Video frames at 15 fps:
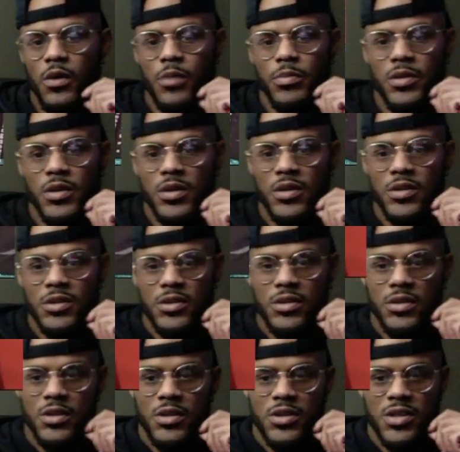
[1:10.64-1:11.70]
Piece,
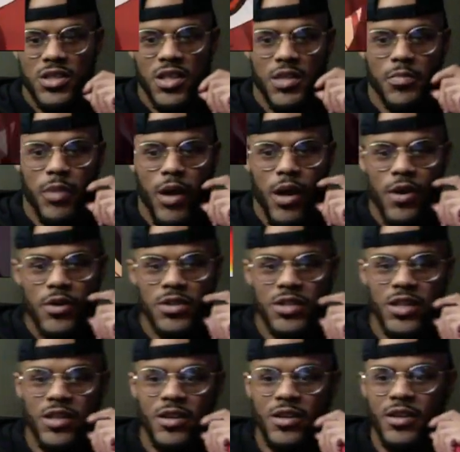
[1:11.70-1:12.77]
Shank Pirates, they
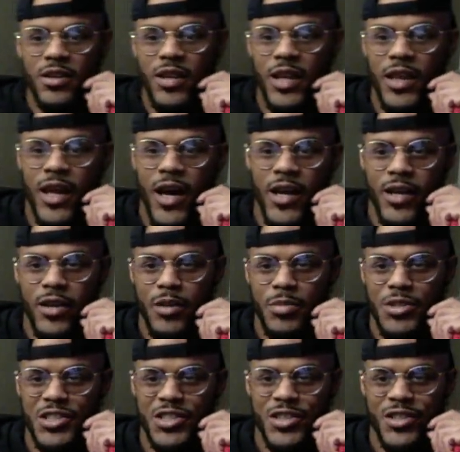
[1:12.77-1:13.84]
here, they lining up and
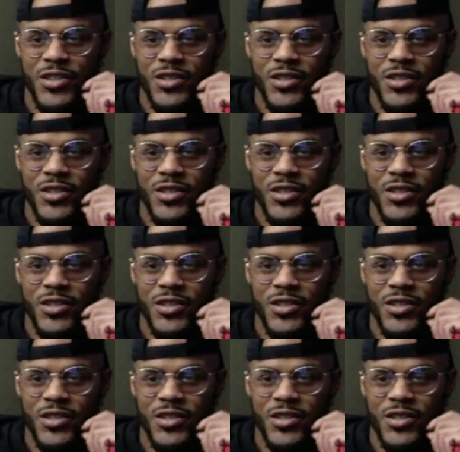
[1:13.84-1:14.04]
shit.